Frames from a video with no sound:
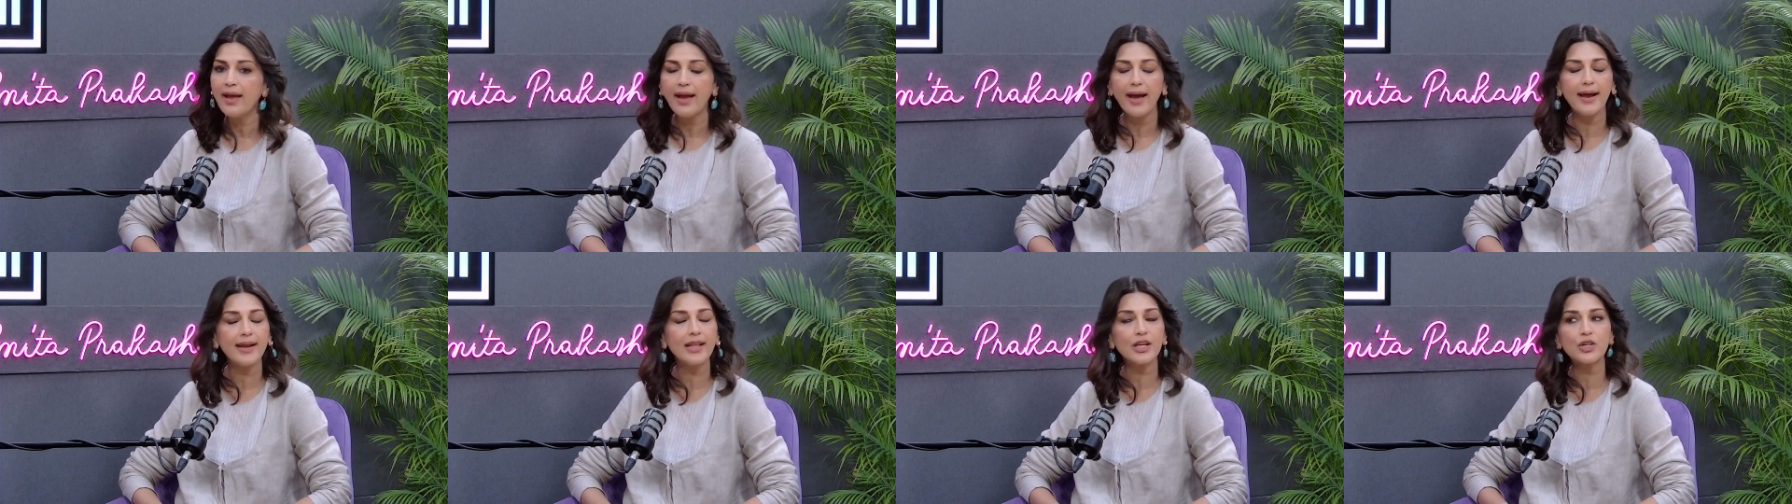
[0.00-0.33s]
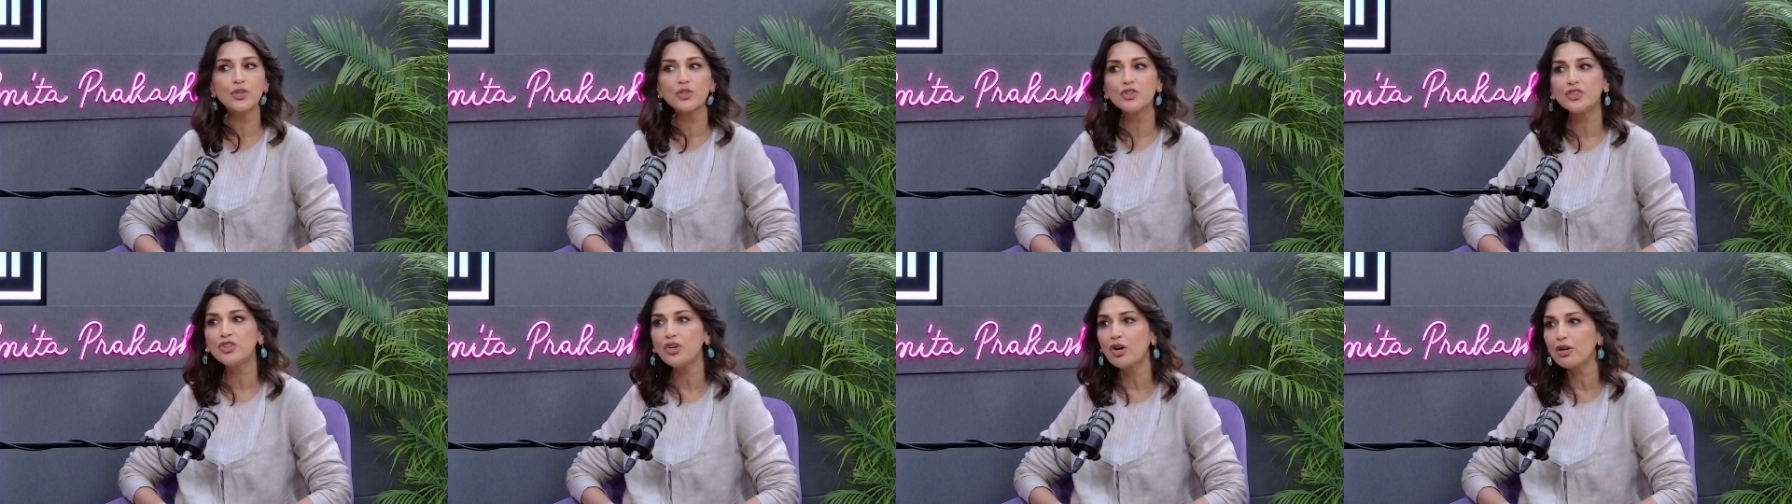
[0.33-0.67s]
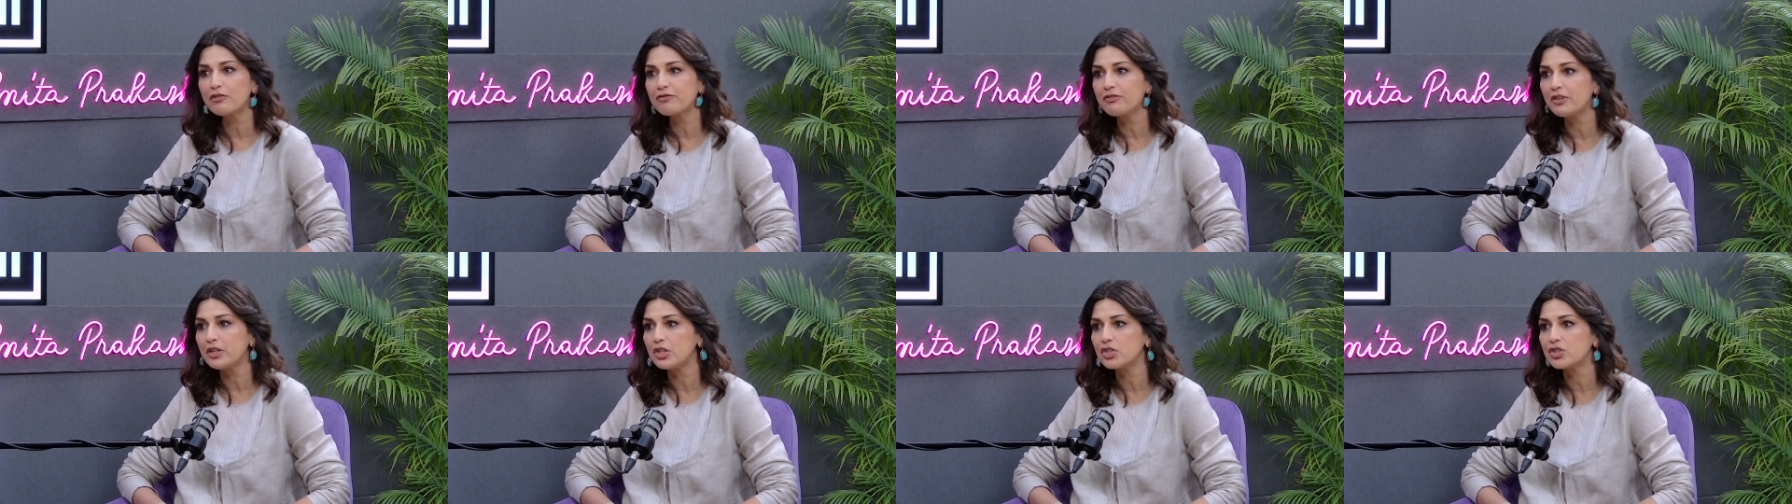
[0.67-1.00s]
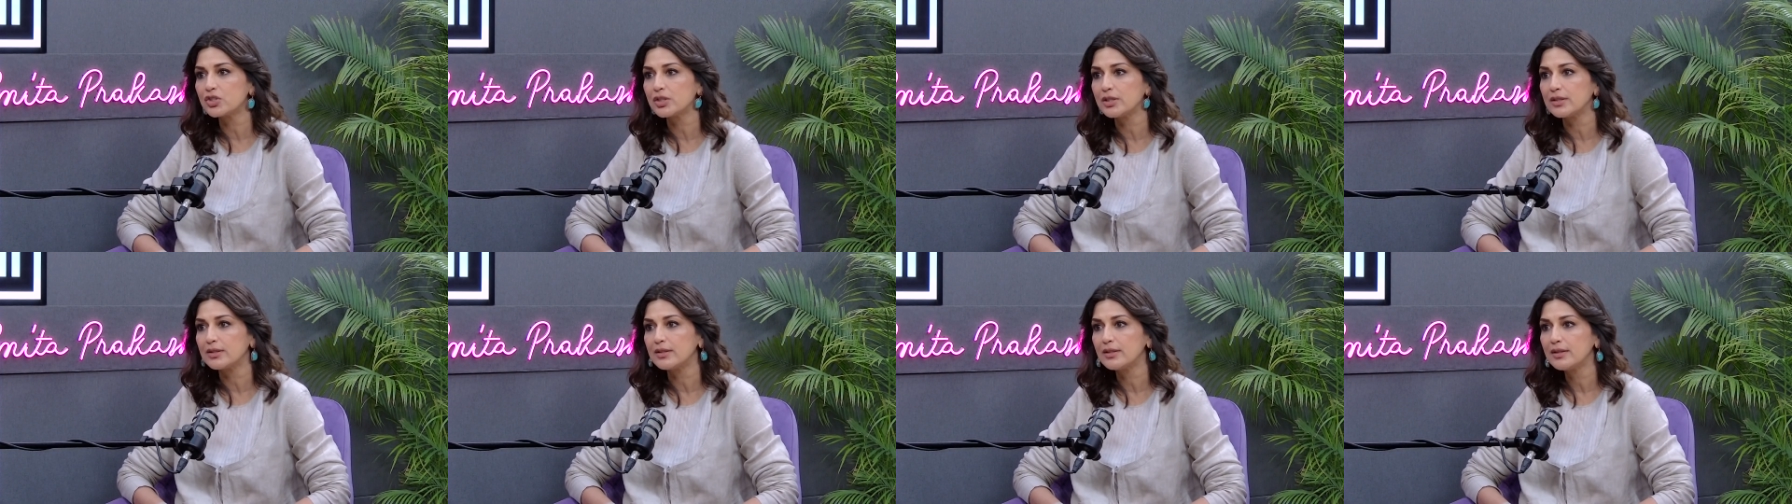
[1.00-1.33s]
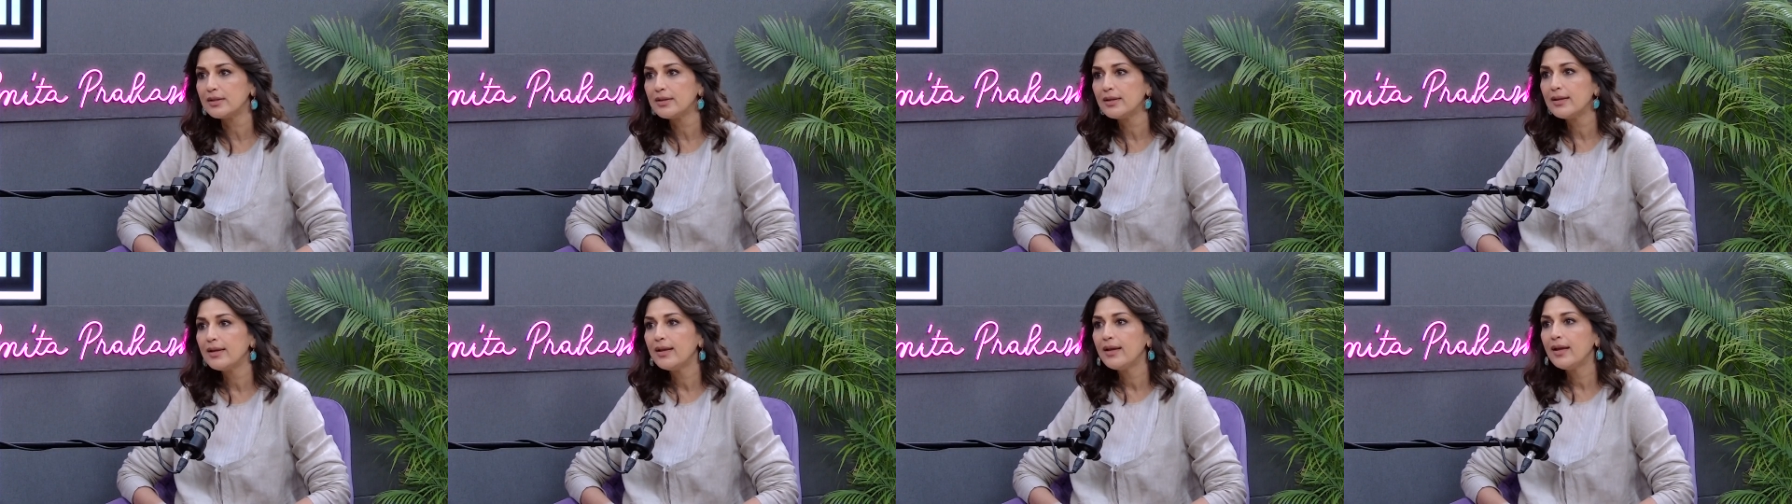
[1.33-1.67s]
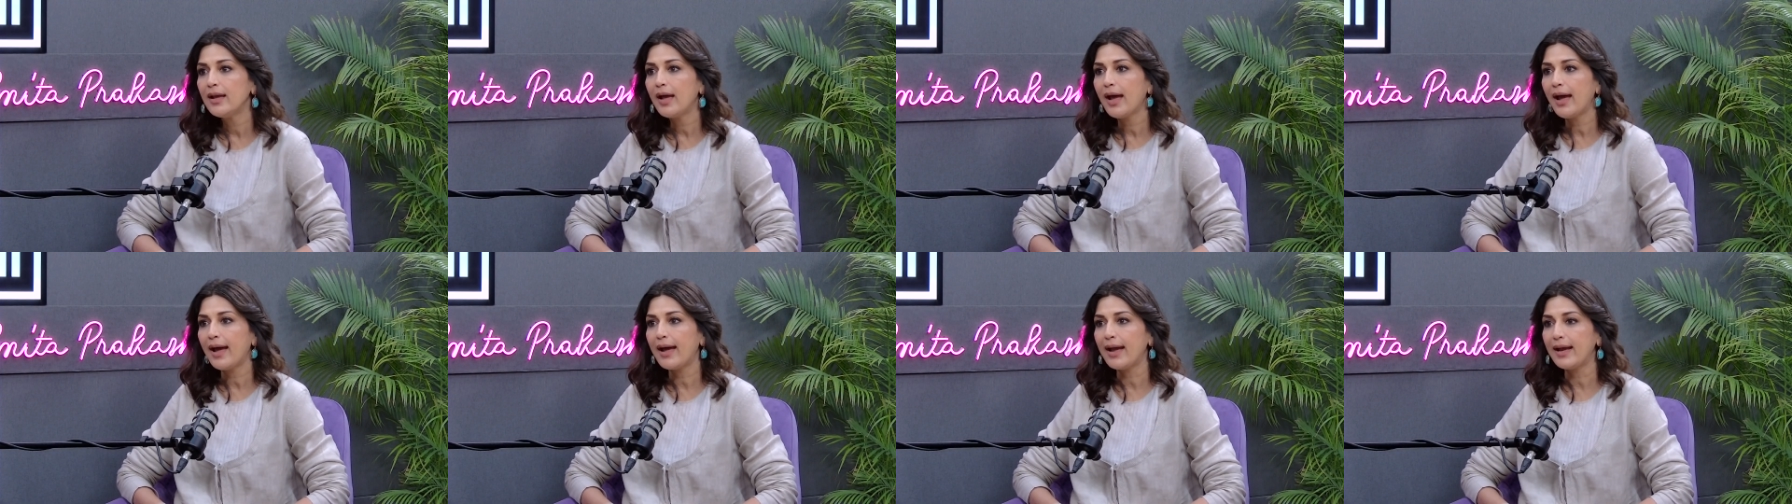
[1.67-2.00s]
And I could not finish it.
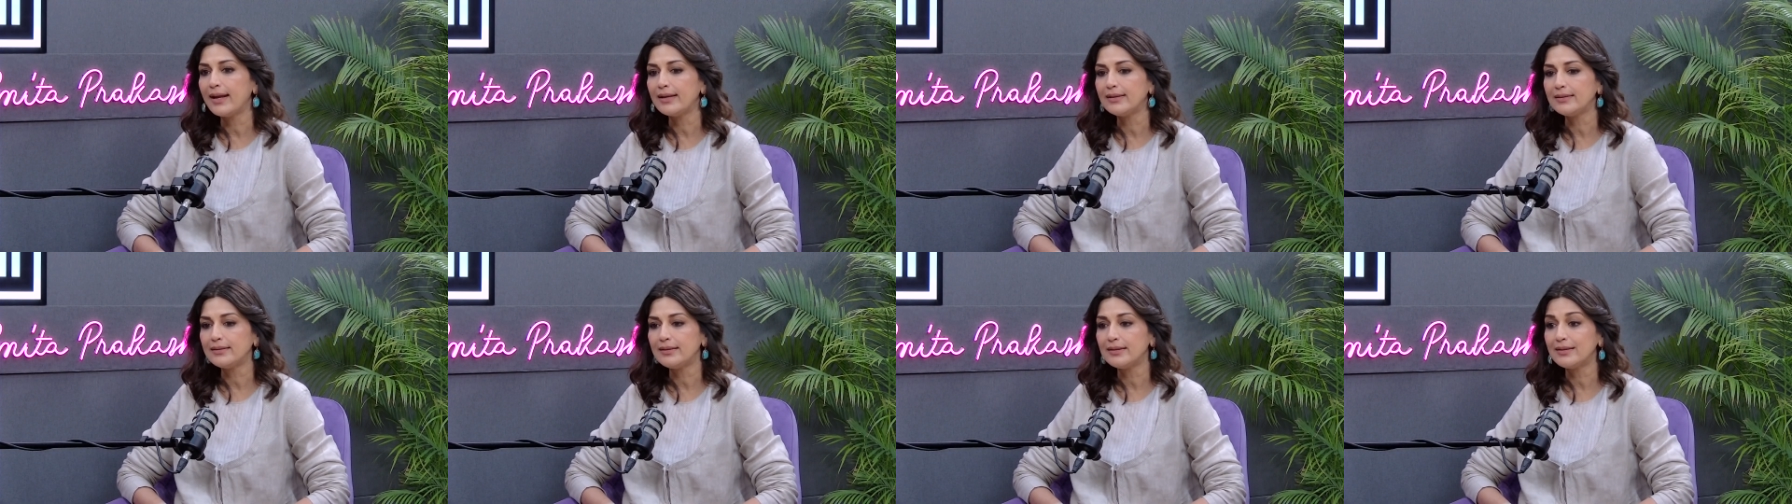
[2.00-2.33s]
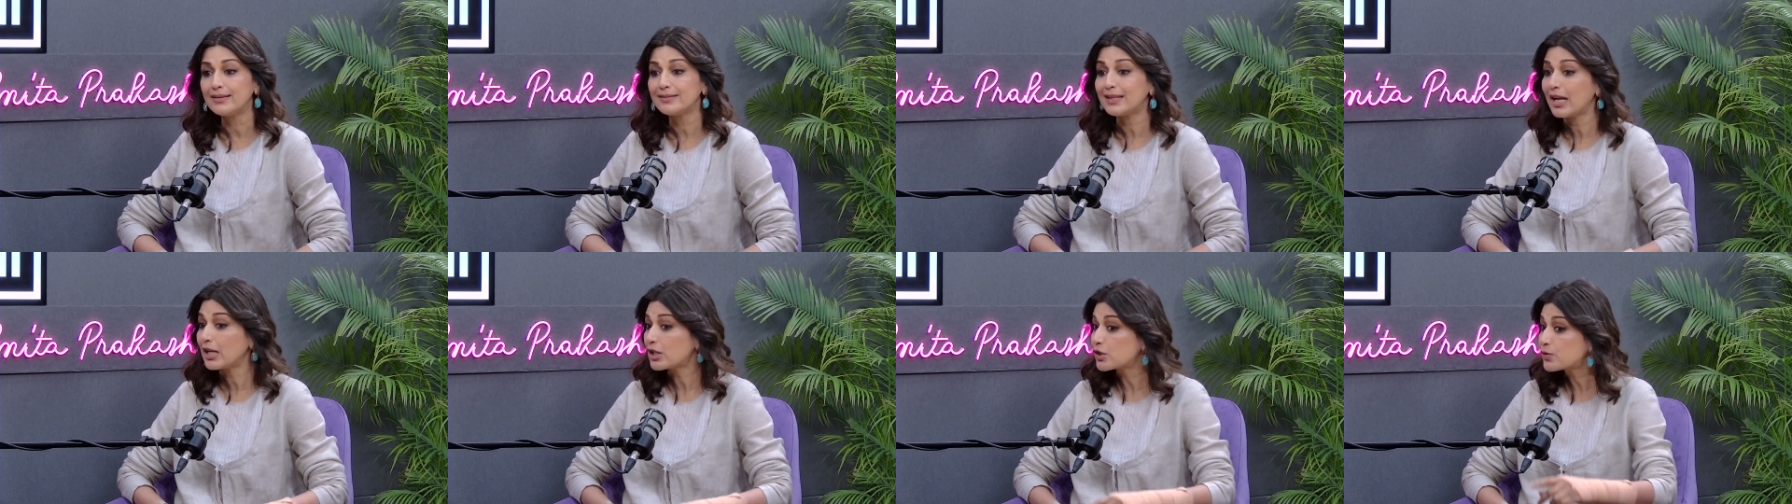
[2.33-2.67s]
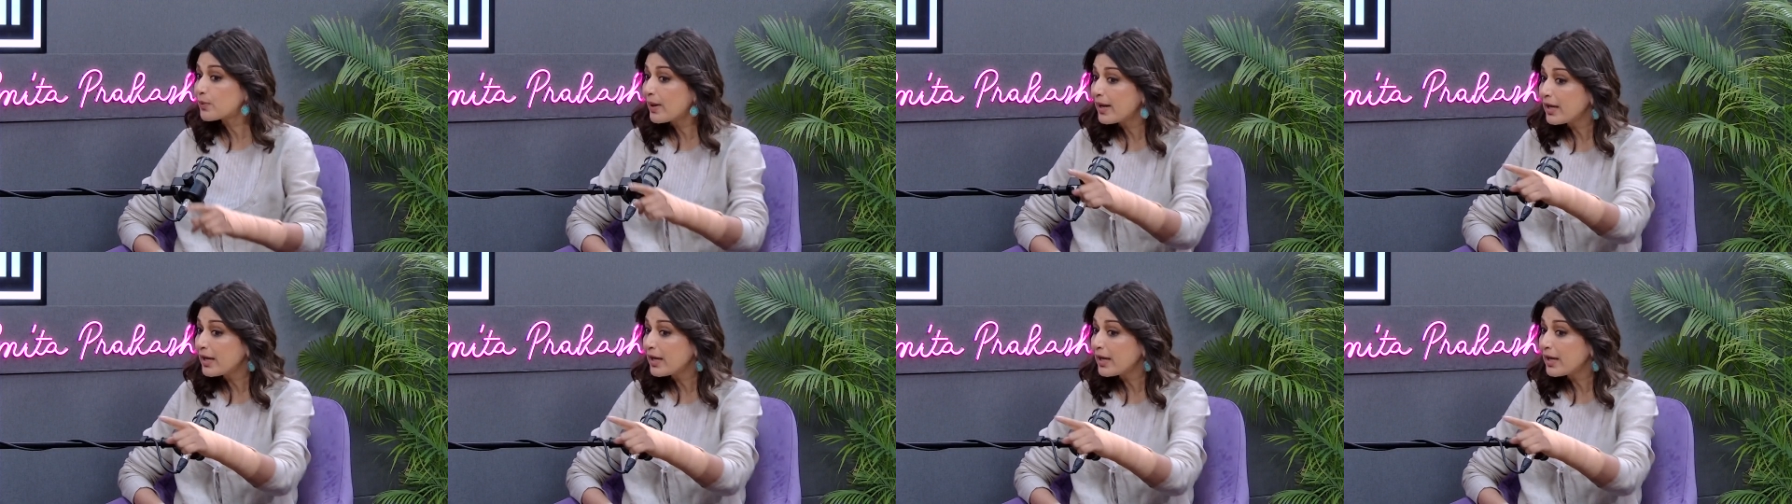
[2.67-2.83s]
And that's why